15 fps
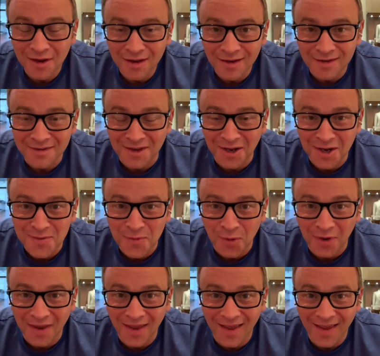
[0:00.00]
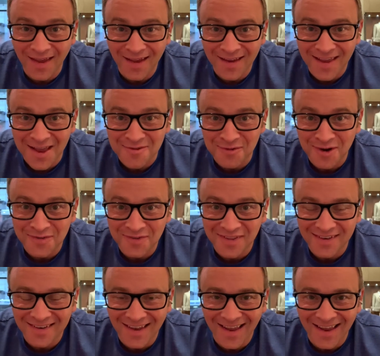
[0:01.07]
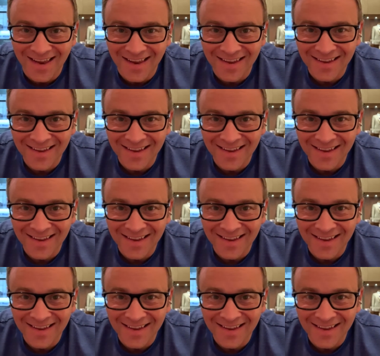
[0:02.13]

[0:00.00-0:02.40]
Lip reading: It's early morning here, getting ready for the day,